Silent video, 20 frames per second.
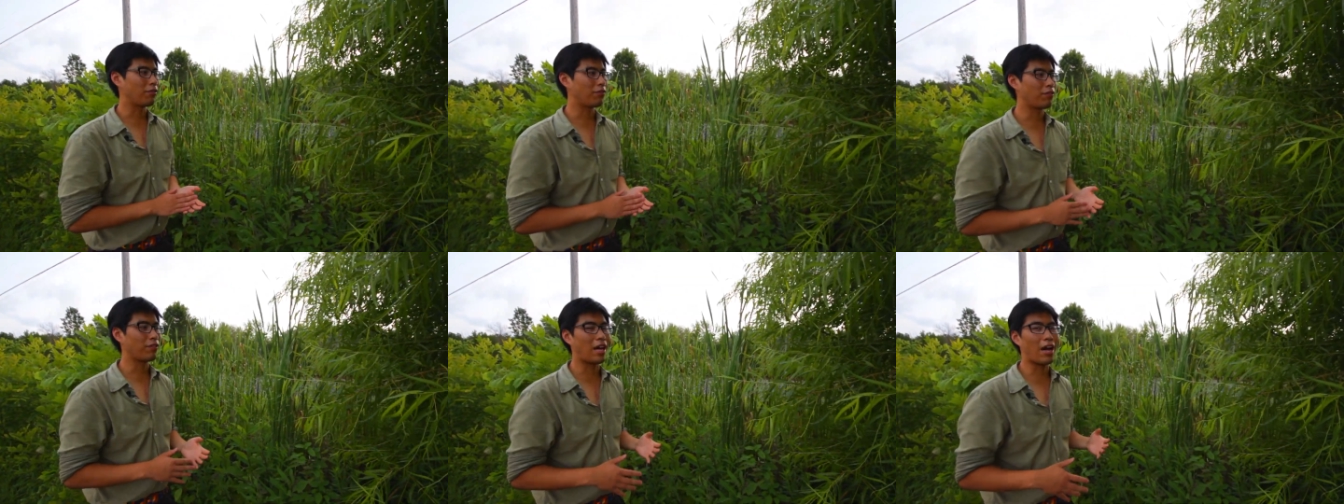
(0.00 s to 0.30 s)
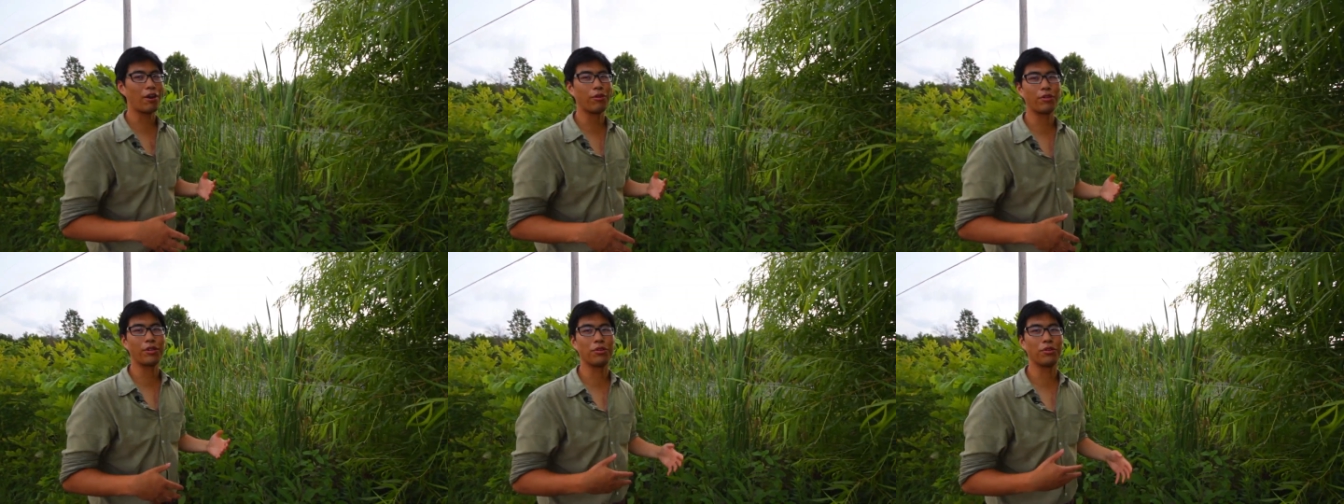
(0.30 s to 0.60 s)

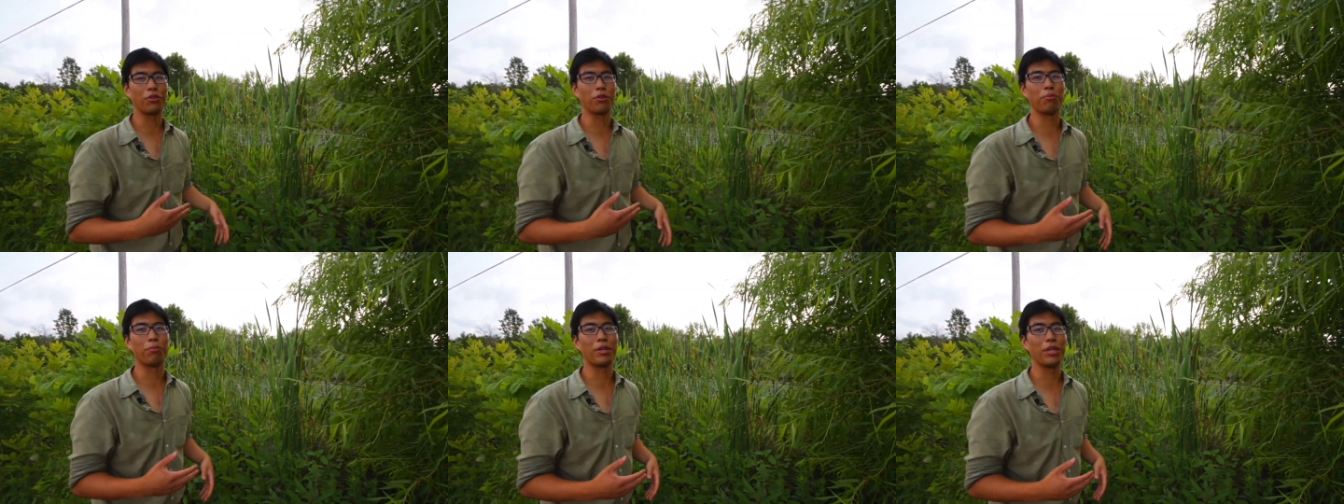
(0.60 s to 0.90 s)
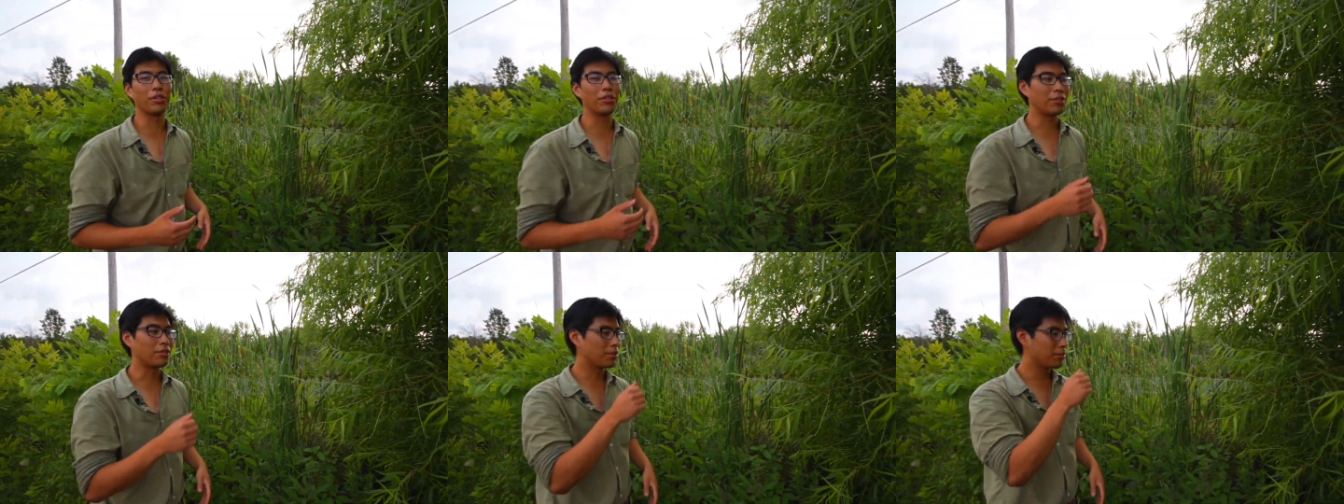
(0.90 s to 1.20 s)
flour or
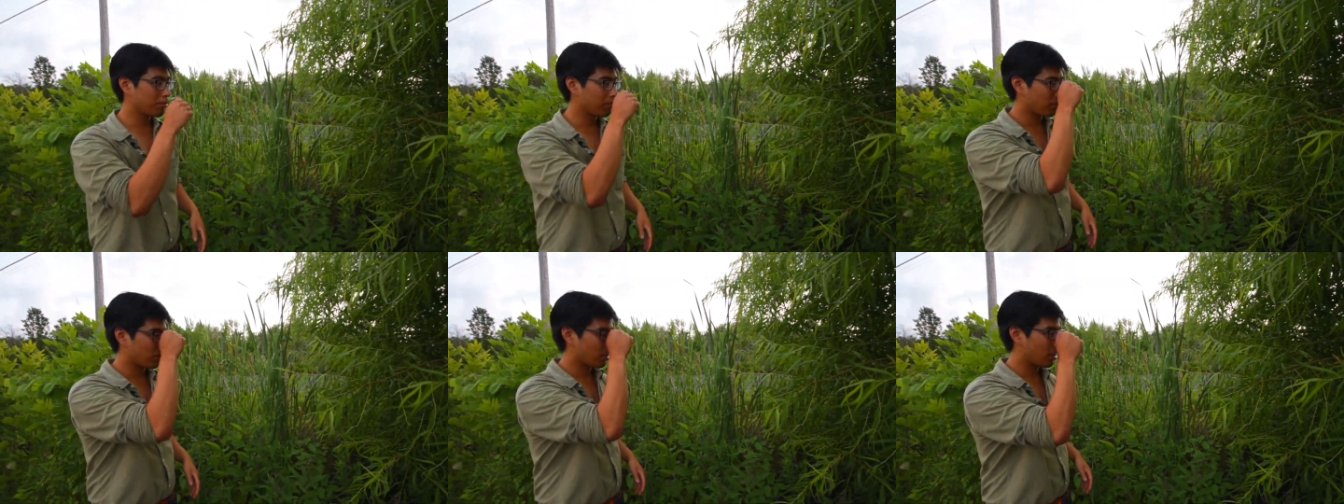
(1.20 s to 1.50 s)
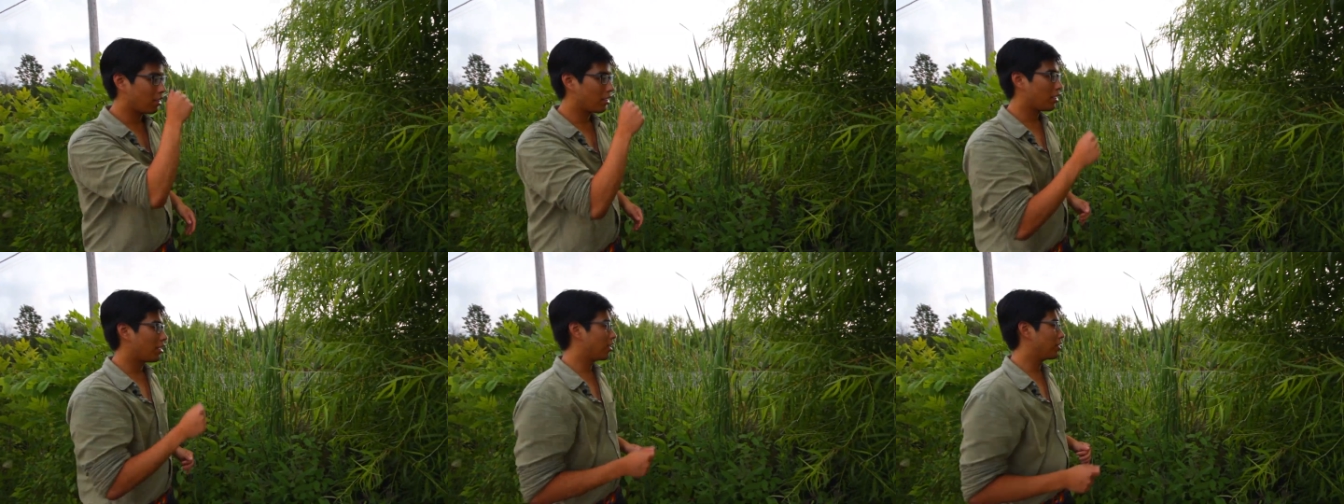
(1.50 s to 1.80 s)
meal.
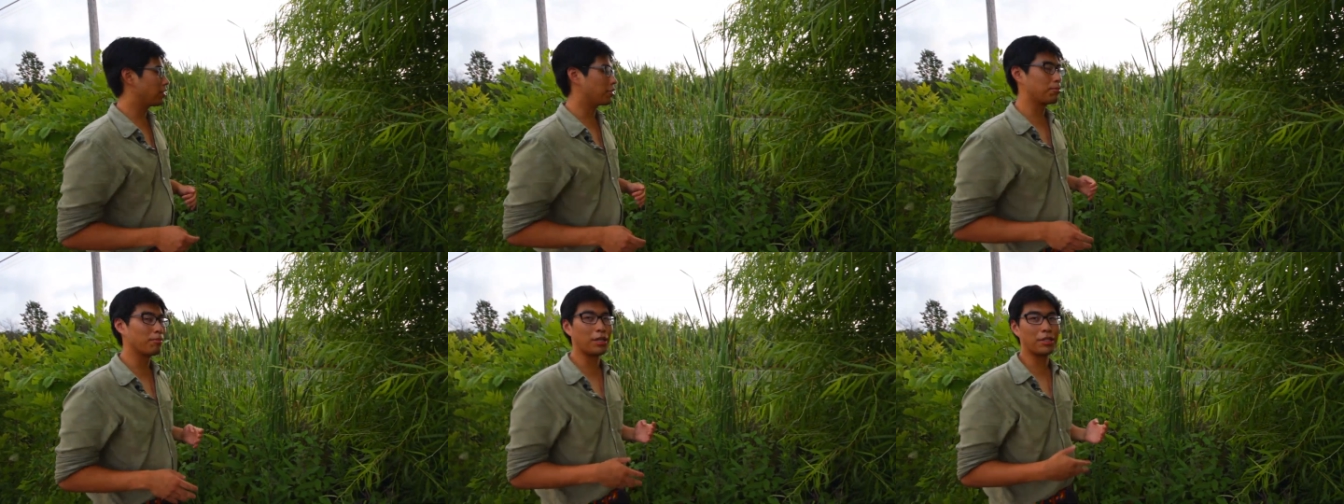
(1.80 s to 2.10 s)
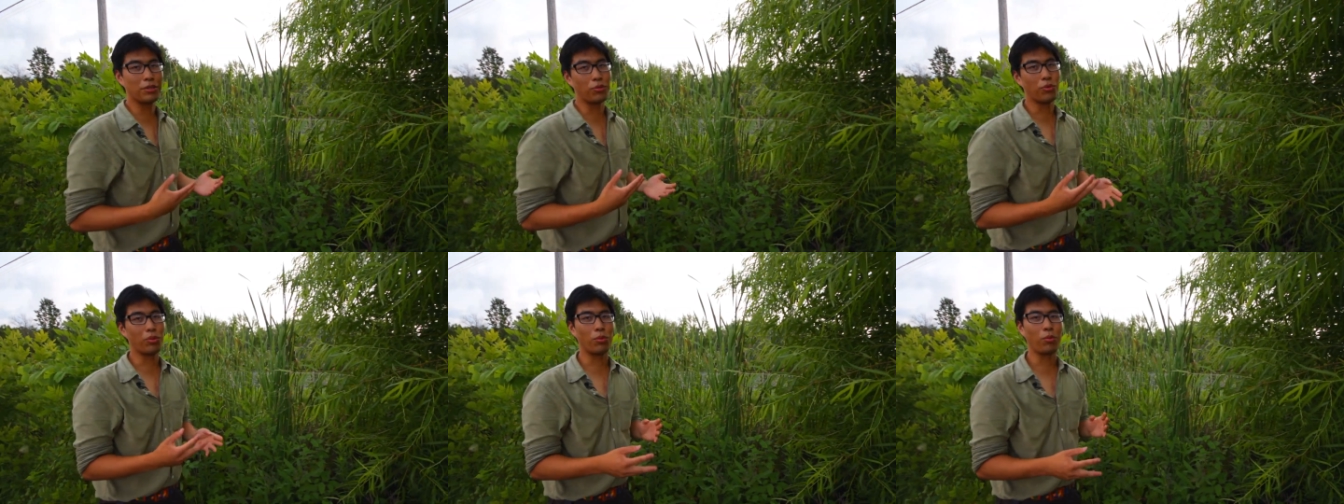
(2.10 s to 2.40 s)
Just
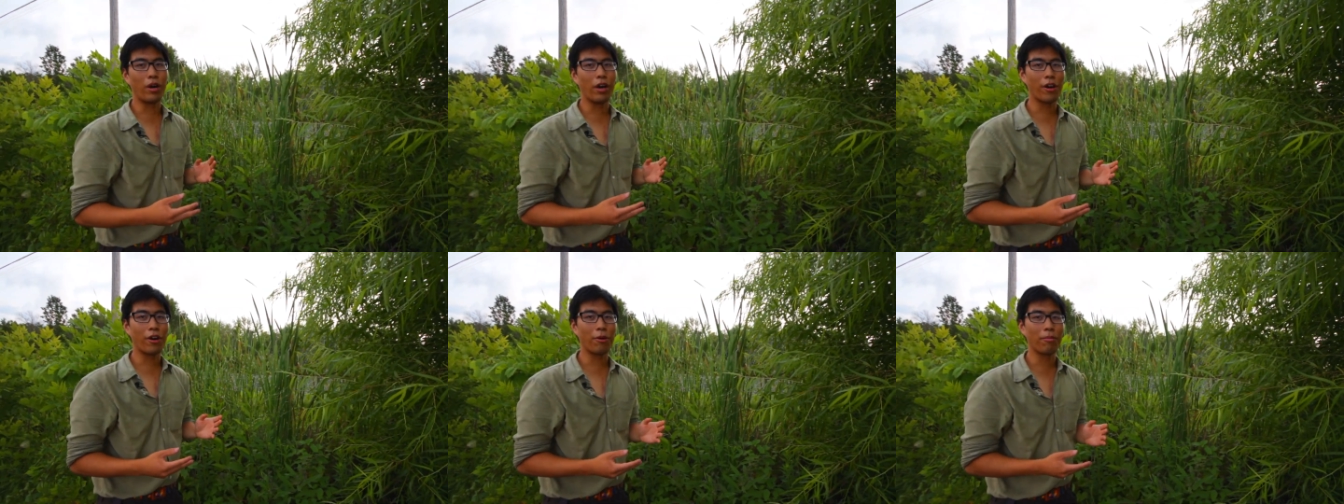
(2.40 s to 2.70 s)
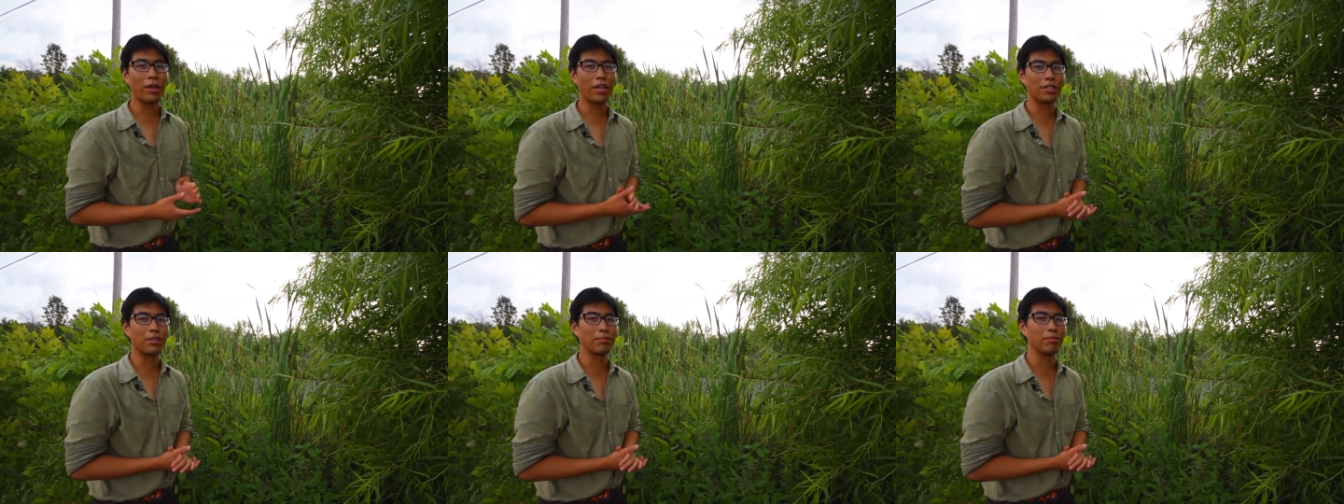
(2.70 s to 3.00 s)
mix it with
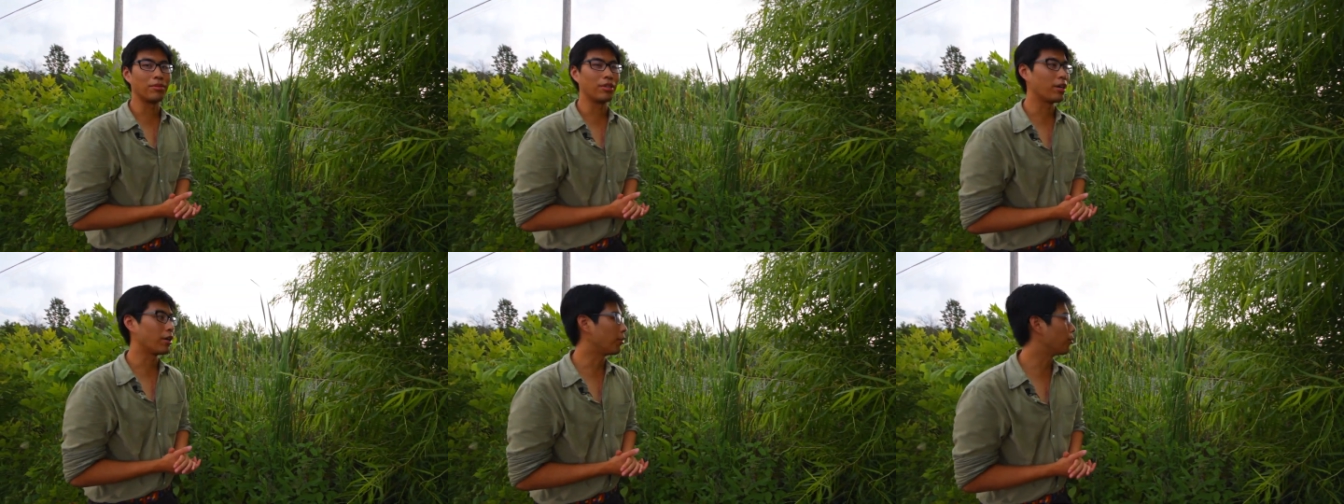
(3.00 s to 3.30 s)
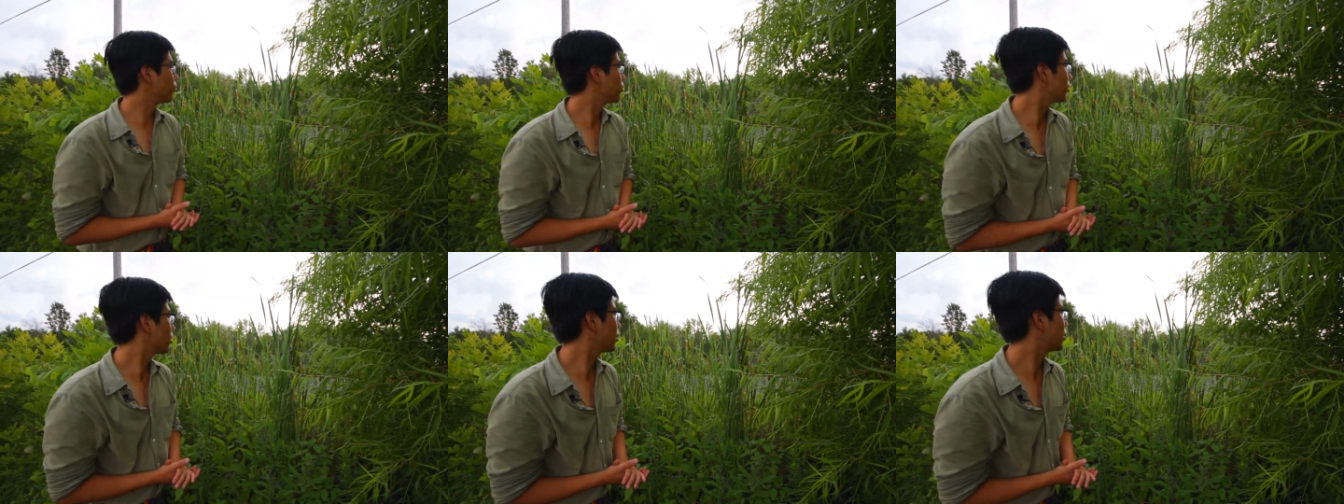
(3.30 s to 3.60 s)
water, make some dough.